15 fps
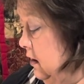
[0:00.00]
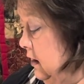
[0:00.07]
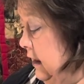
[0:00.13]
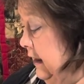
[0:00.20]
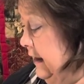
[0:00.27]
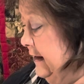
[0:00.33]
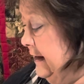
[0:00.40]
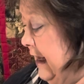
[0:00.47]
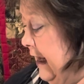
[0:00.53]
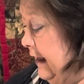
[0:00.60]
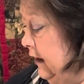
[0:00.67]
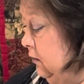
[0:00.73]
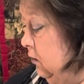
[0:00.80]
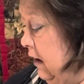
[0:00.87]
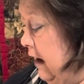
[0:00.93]

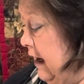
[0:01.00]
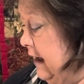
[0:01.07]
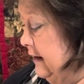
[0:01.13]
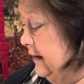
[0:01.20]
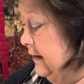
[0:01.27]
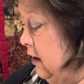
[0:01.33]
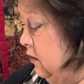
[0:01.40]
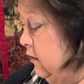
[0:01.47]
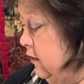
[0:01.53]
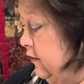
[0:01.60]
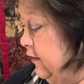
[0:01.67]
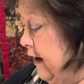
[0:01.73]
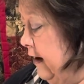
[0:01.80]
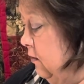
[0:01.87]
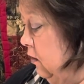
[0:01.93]
exactly right so that
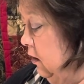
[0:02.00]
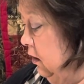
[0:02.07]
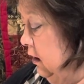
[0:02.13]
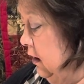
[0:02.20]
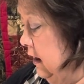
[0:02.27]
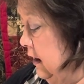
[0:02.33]
they will